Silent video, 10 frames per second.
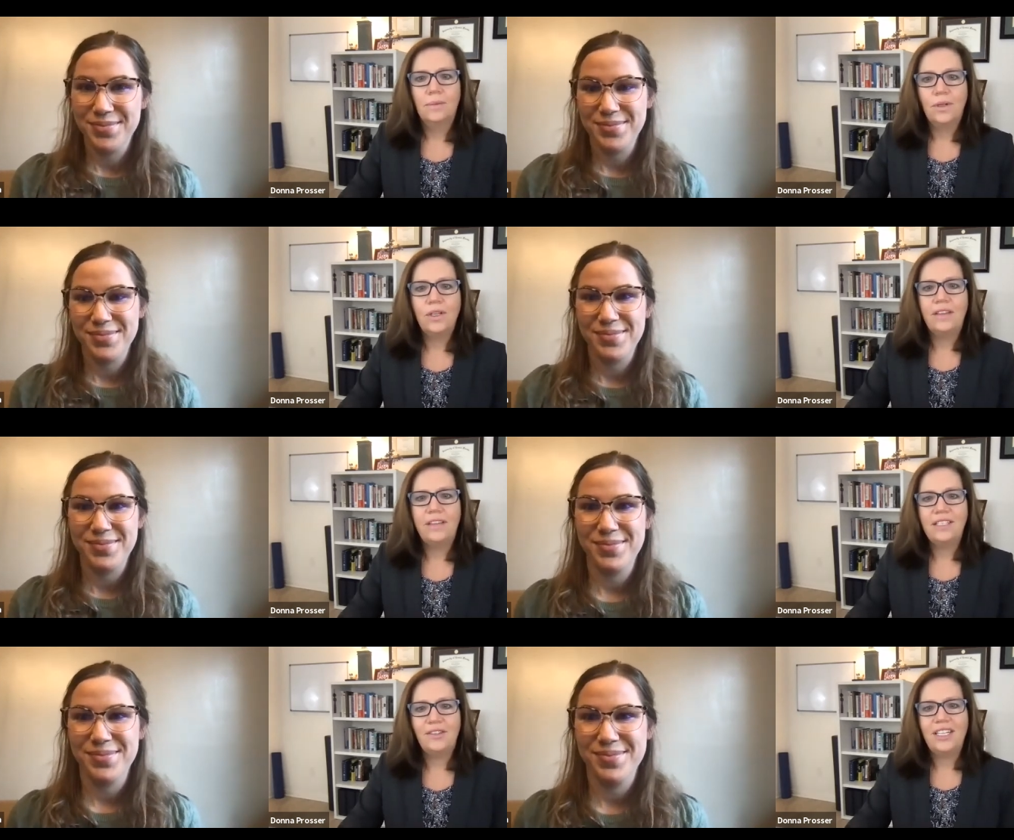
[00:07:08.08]
Speaker 1: Well,
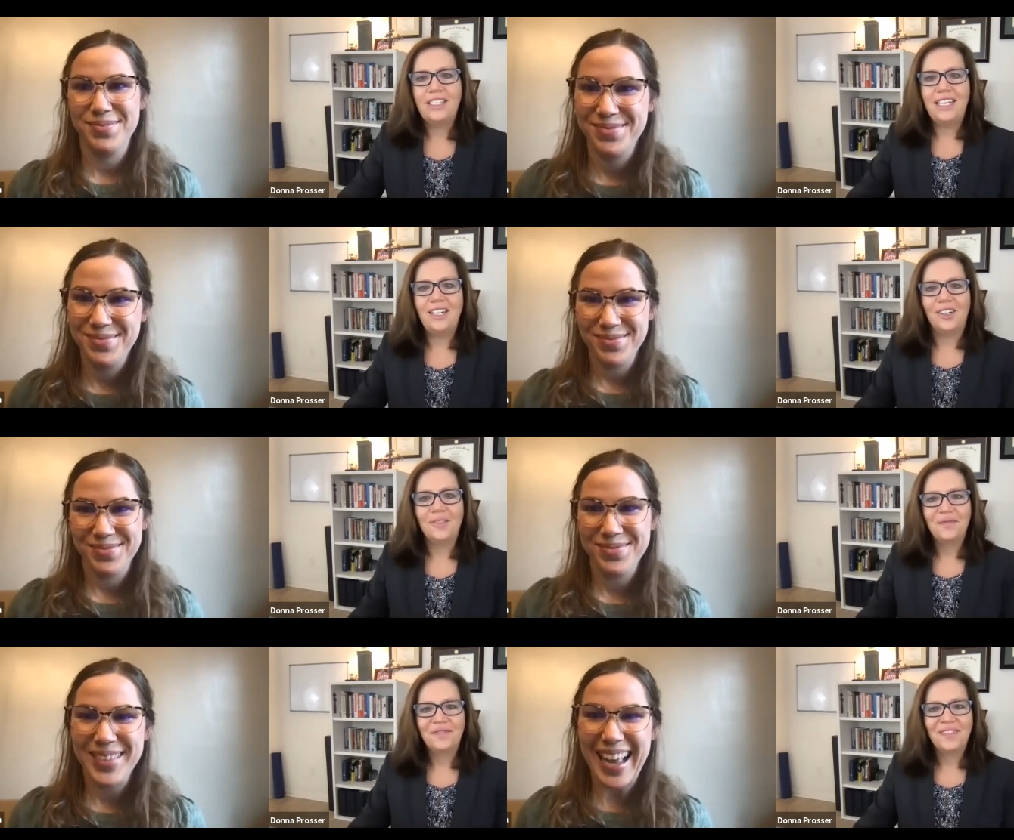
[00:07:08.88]
good. That's great to
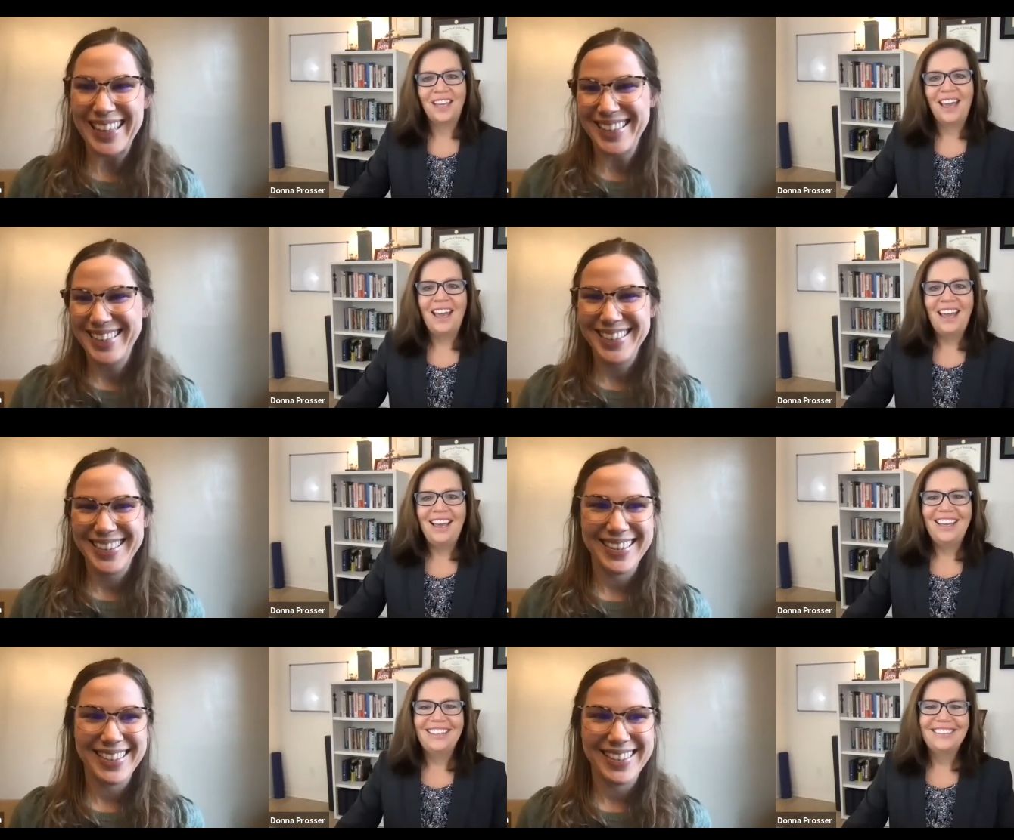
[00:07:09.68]
hear. Yeah.
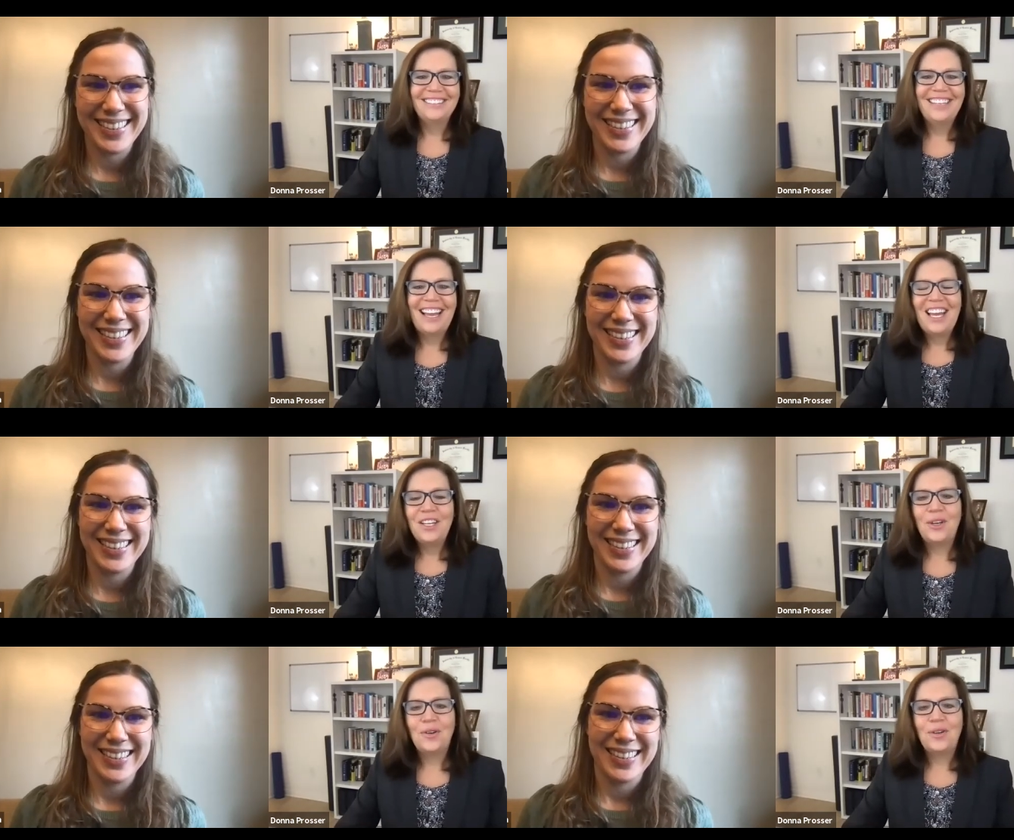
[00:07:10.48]

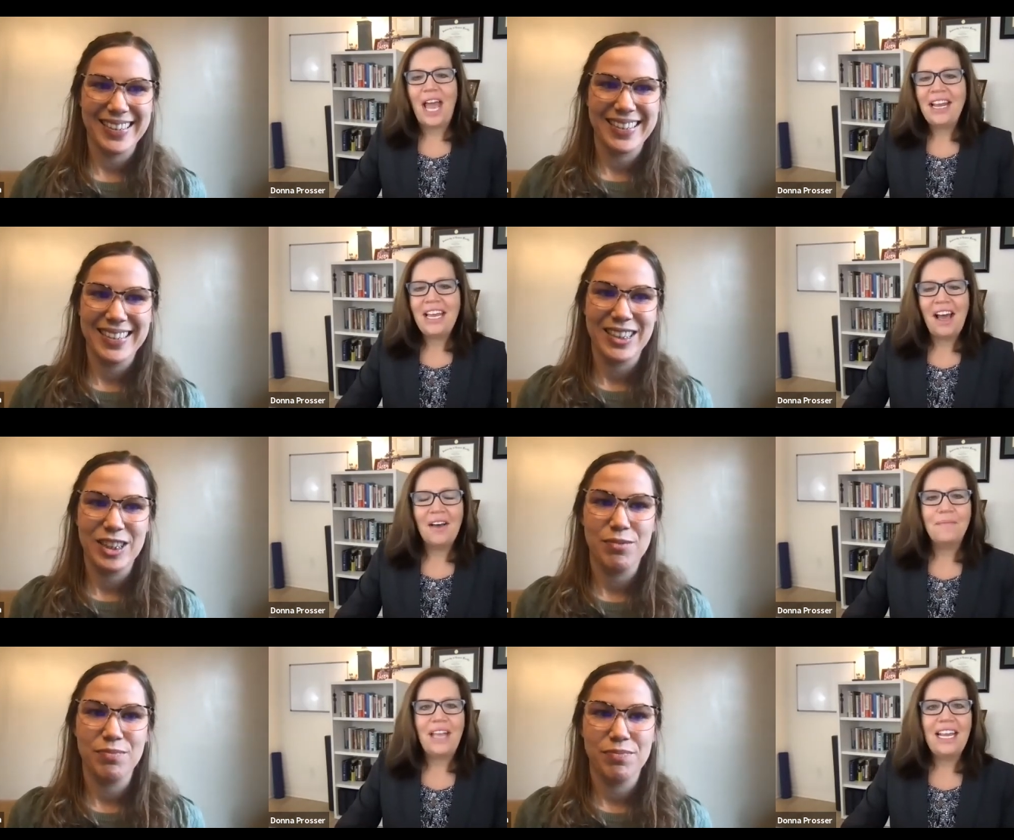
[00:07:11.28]
So
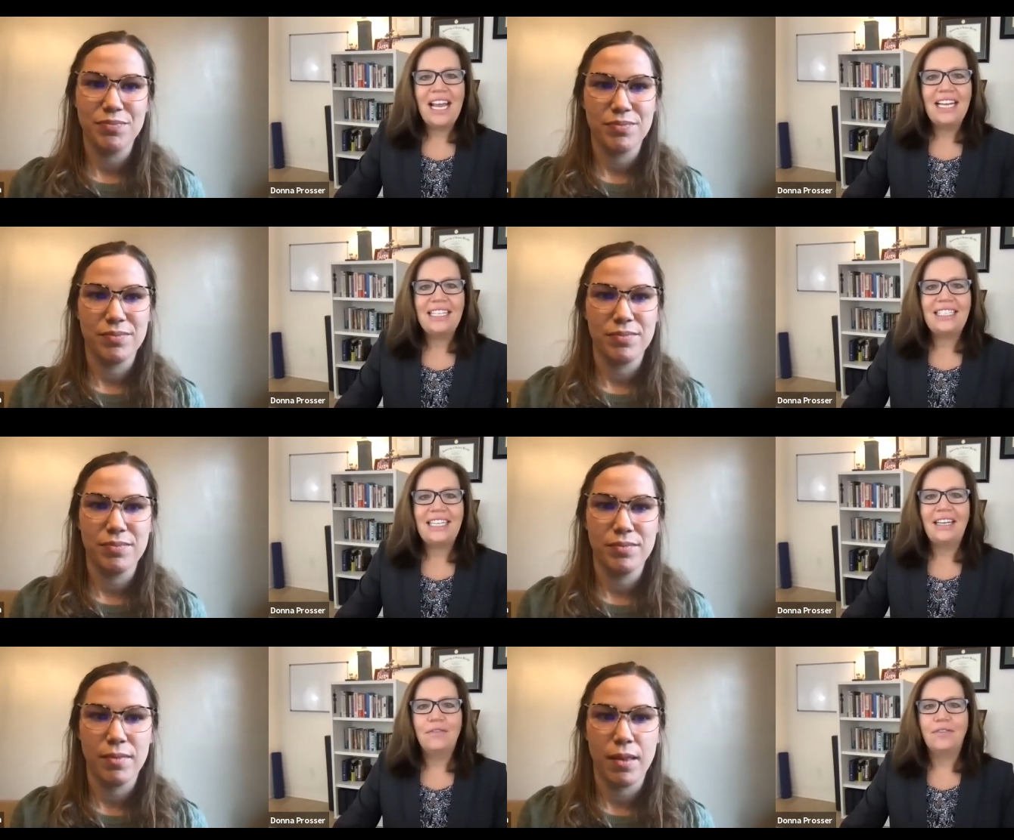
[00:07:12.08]
any, um, any
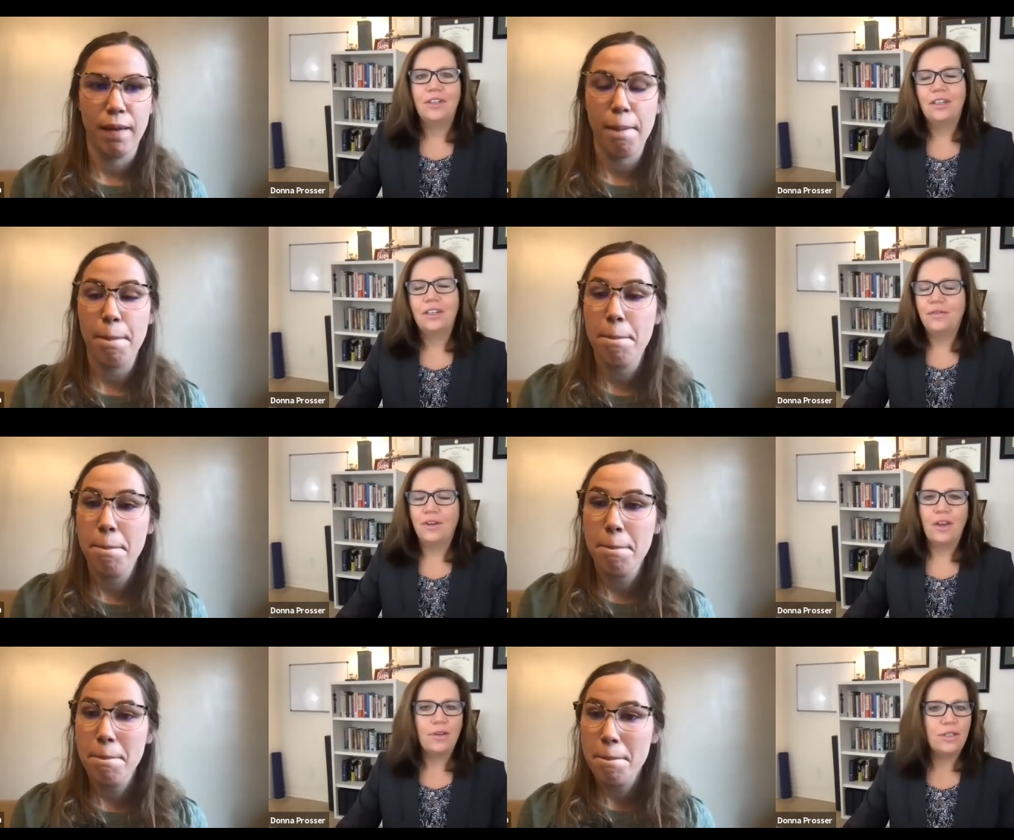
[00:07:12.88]
idea
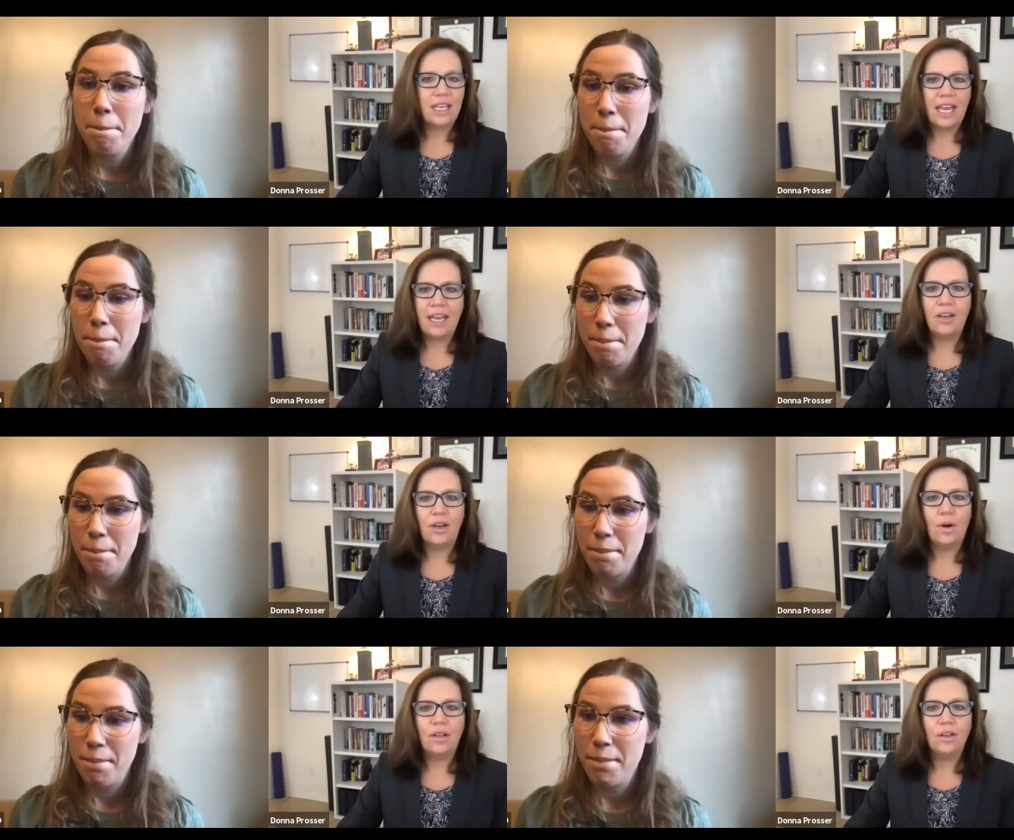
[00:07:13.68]
for, for those,
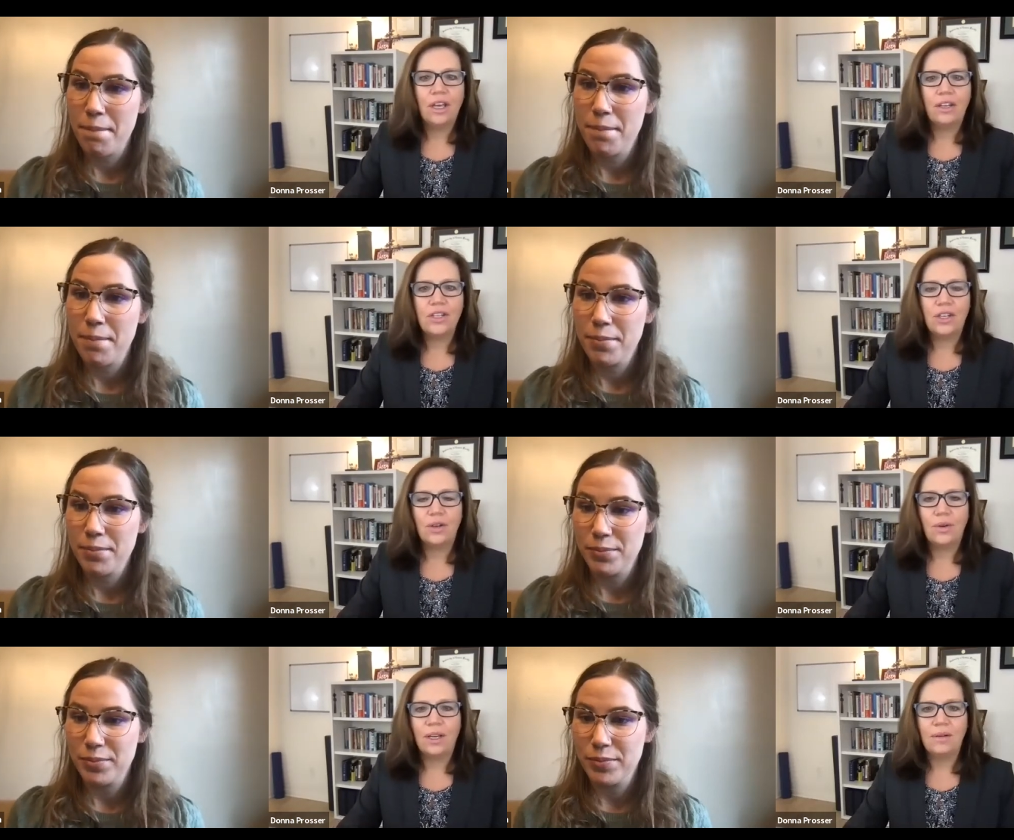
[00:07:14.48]
again, who are looking
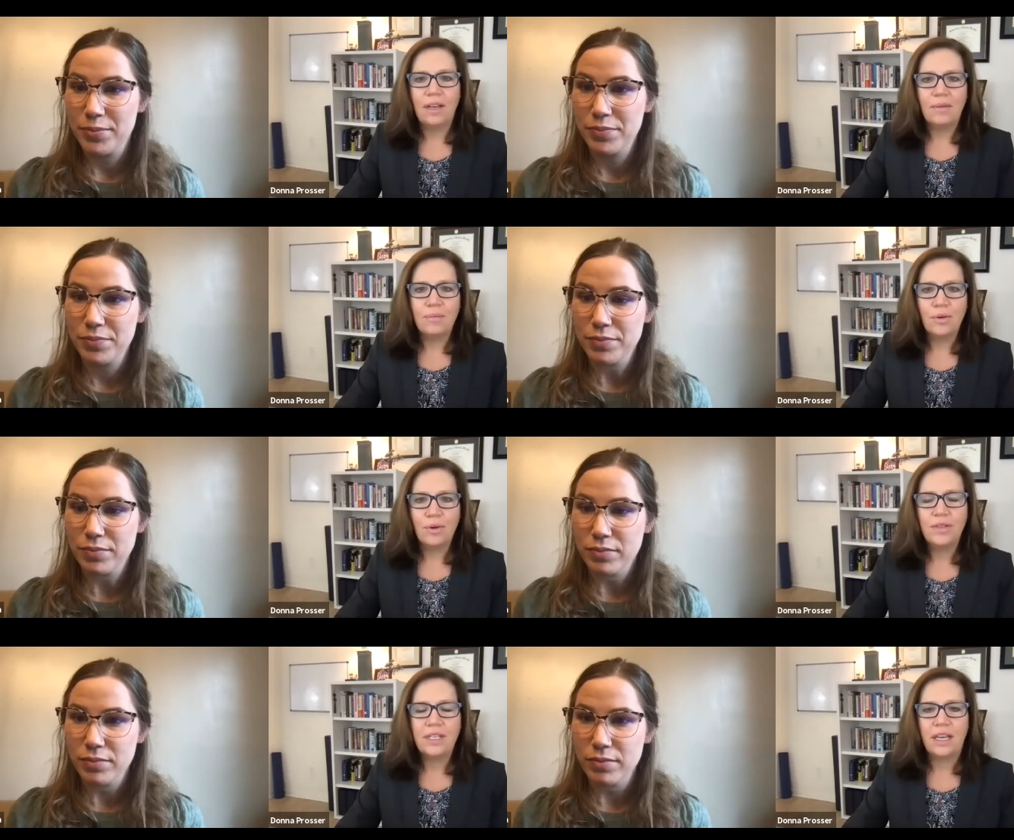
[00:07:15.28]
to in,
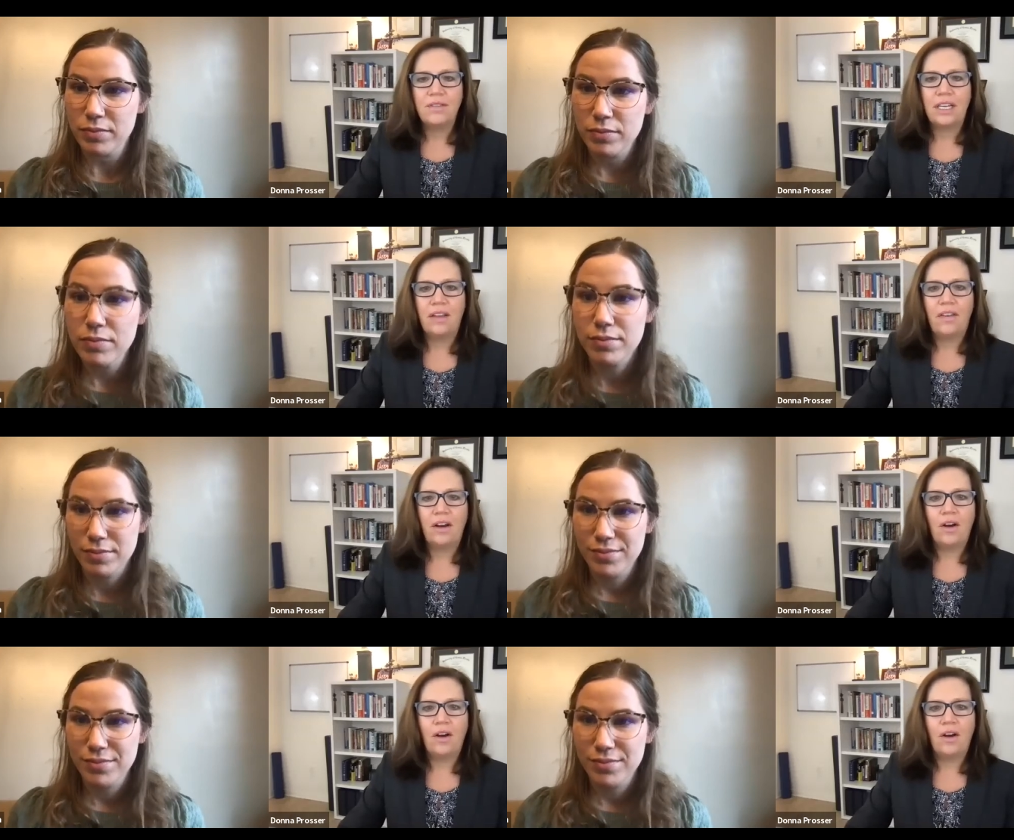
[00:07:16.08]
improve safety in